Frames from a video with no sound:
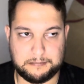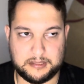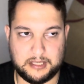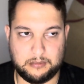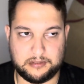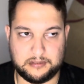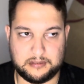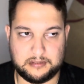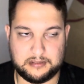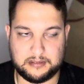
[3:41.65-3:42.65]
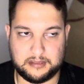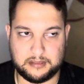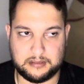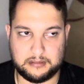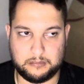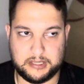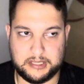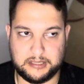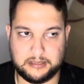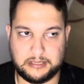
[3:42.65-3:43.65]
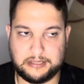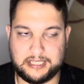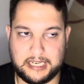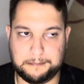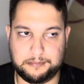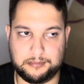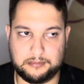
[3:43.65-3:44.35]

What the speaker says: but I wasn't really the type